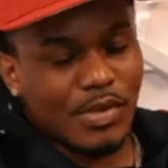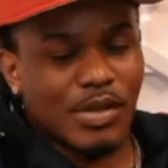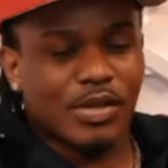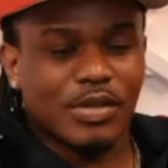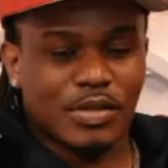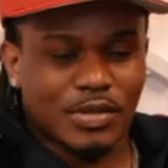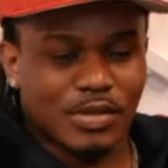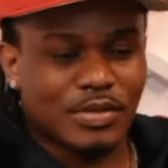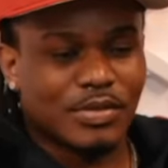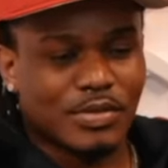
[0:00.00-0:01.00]
Oh.
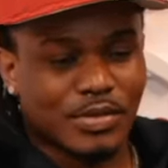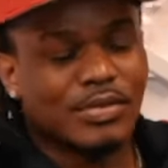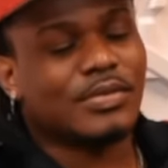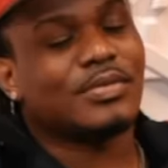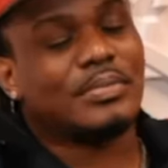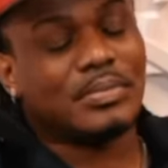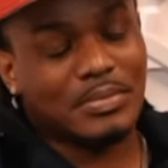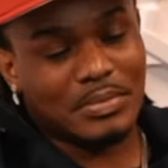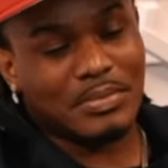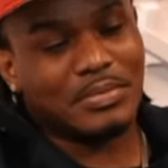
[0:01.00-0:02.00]
Nigga, I
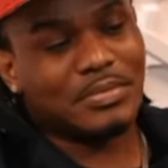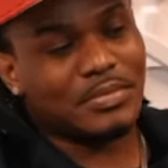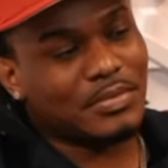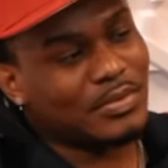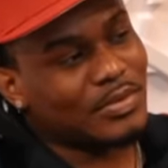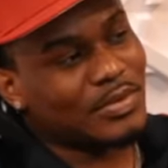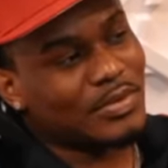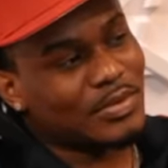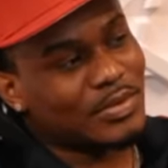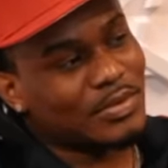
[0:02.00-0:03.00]
got years
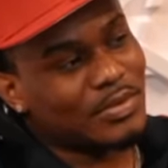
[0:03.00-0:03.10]
ahead of